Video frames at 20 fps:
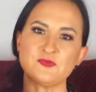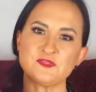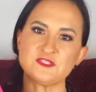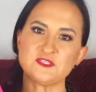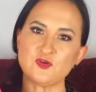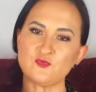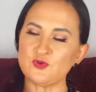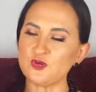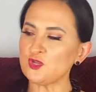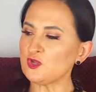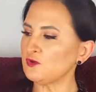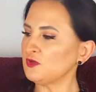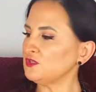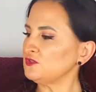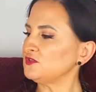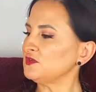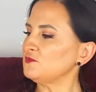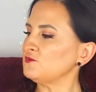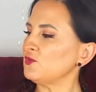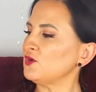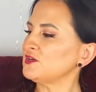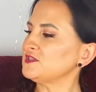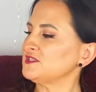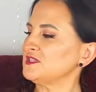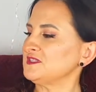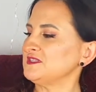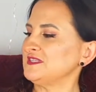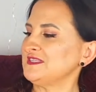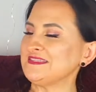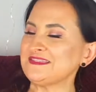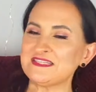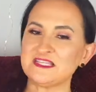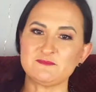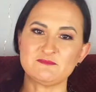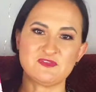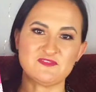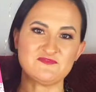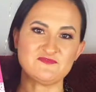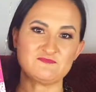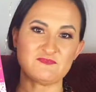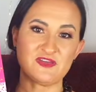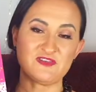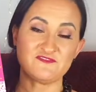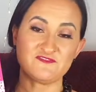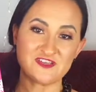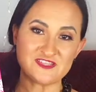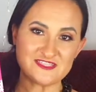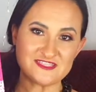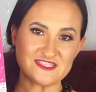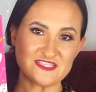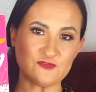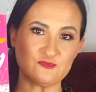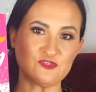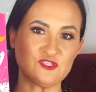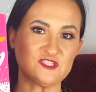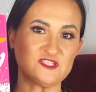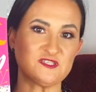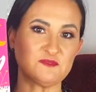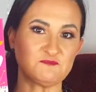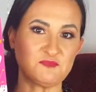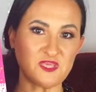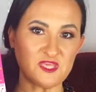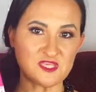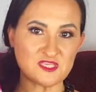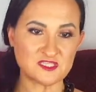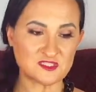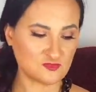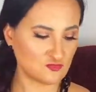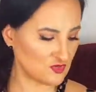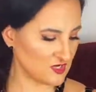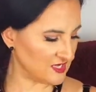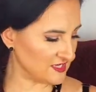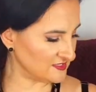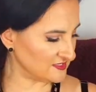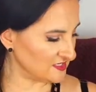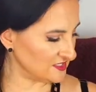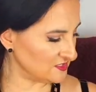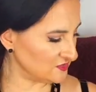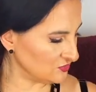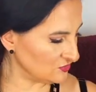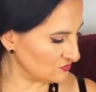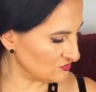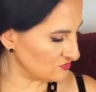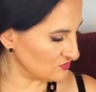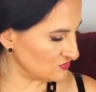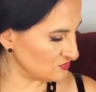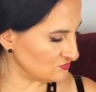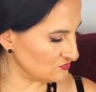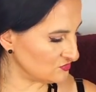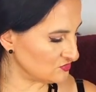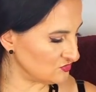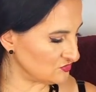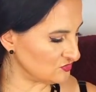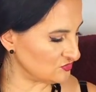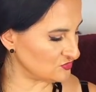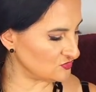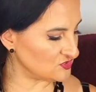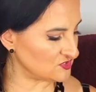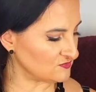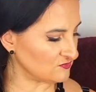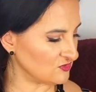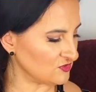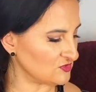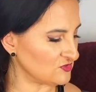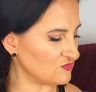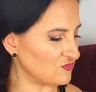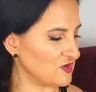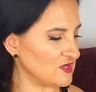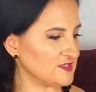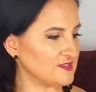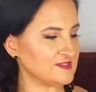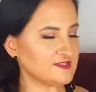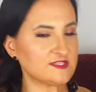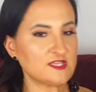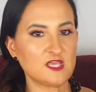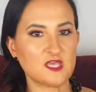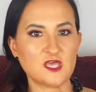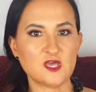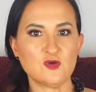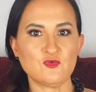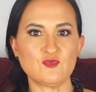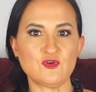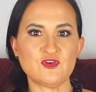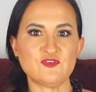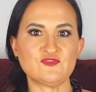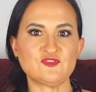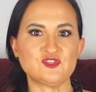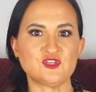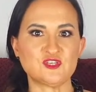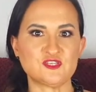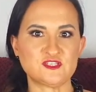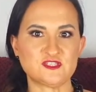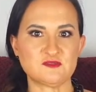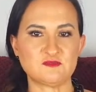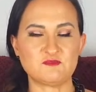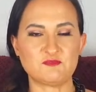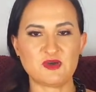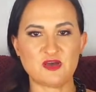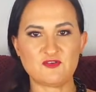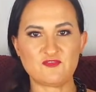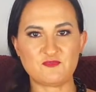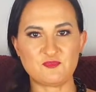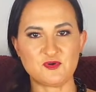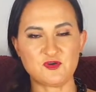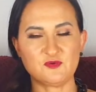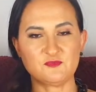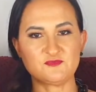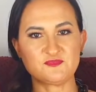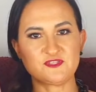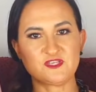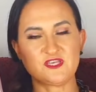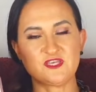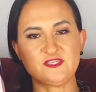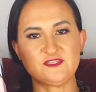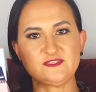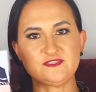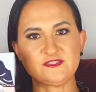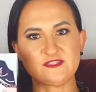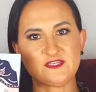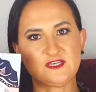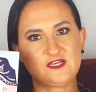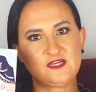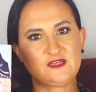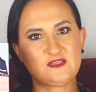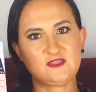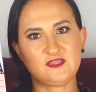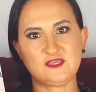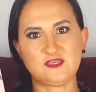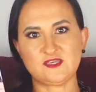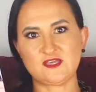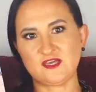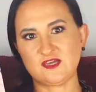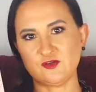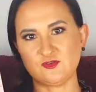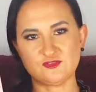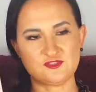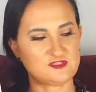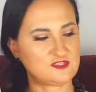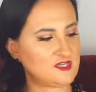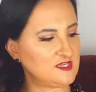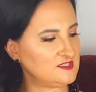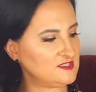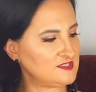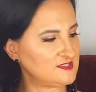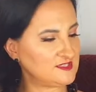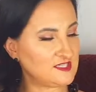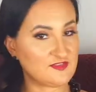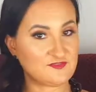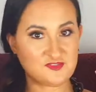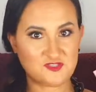So we're going to unbox the Tinsel My Fancy, which is the biggest one, and also two smaller ones with just the bath bombs and like all the tiny stuff.